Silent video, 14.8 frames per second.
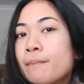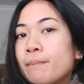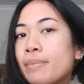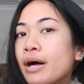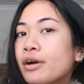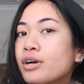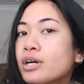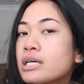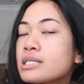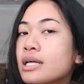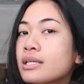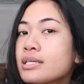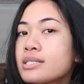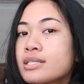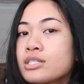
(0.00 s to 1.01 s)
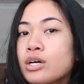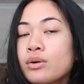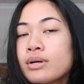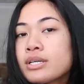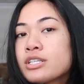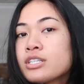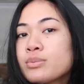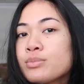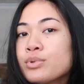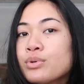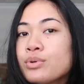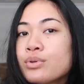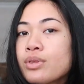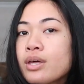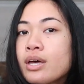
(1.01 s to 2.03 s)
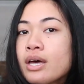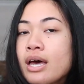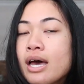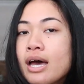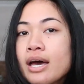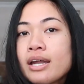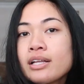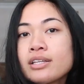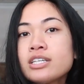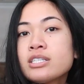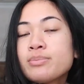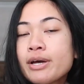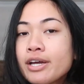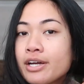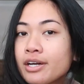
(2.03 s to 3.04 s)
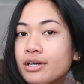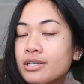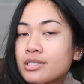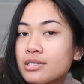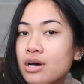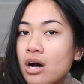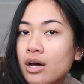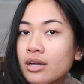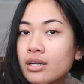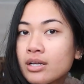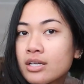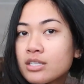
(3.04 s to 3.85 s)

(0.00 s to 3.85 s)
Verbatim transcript: better, because at least it's already smooth. And at least my hair is not in